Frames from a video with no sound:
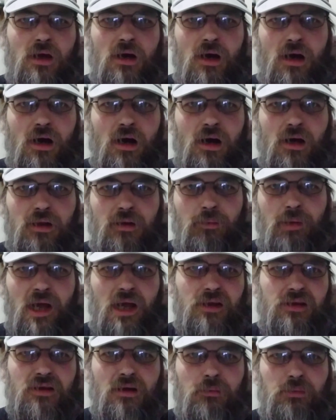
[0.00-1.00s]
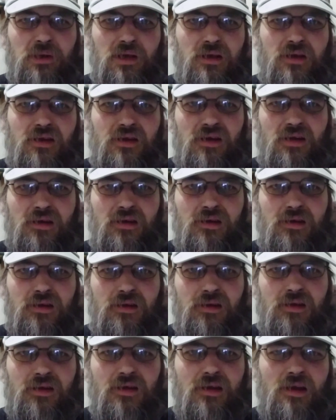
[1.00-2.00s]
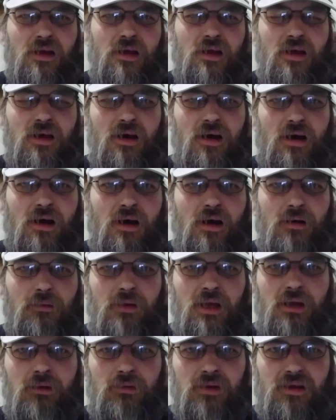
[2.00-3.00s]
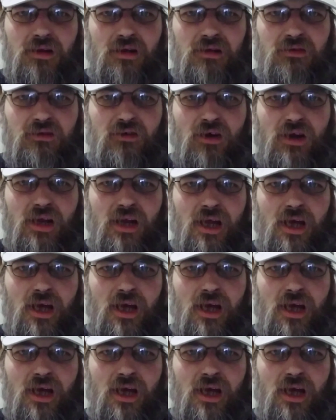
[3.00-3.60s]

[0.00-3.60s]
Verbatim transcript: uh, the past couple of seasons. Um, he was our tight